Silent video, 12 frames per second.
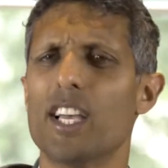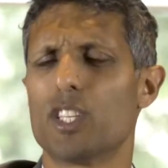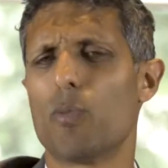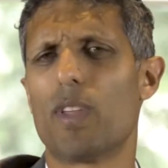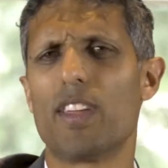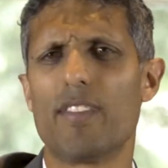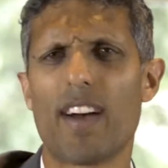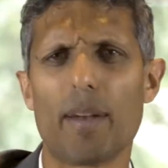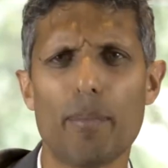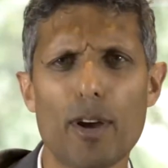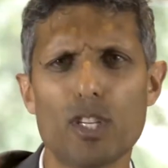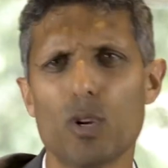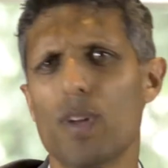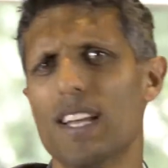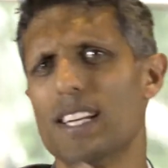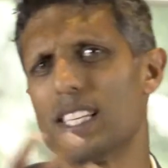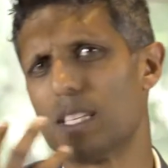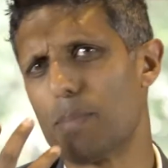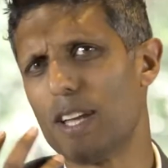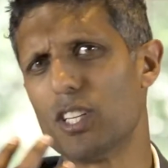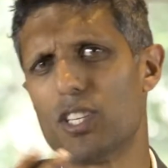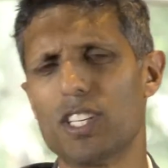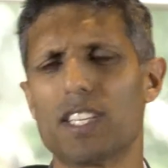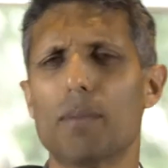so whether you've had motor weakness,
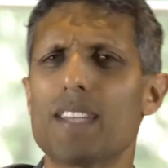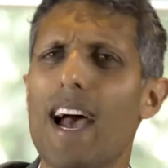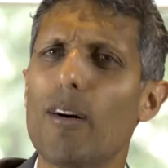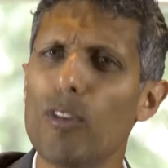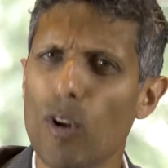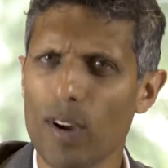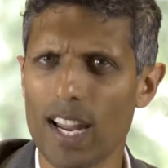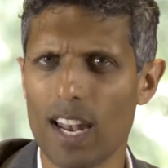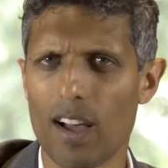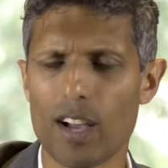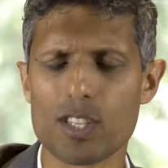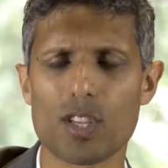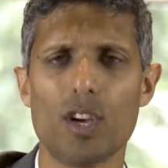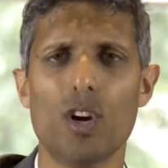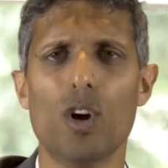speech disturbance, how long it lasts,